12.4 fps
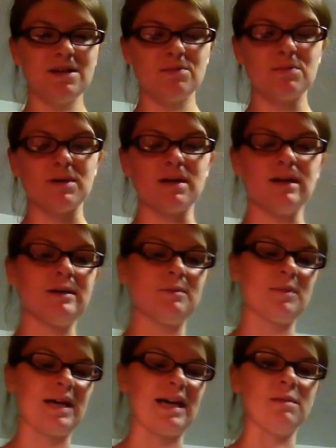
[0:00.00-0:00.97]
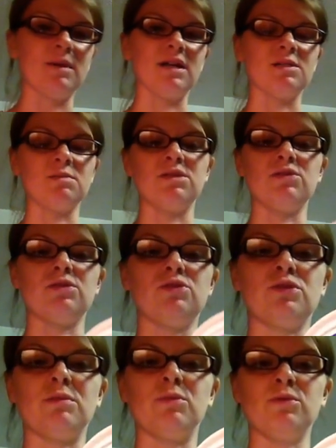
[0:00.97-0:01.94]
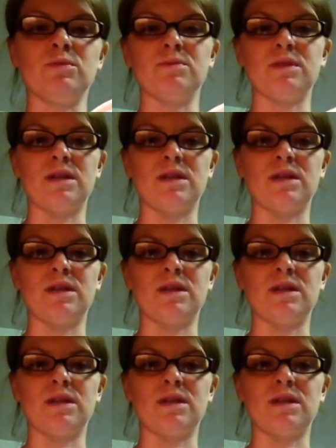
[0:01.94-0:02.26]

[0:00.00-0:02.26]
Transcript: But I had my husband use a Dremel,